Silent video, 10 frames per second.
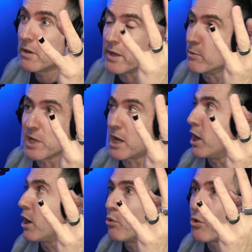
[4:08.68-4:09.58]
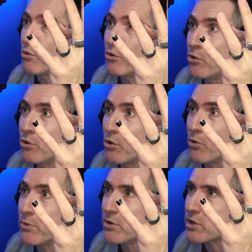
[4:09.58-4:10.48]
But it was like a local New
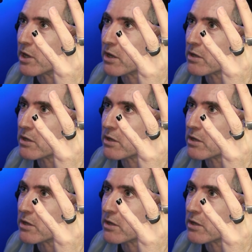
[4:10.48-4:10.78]
York music.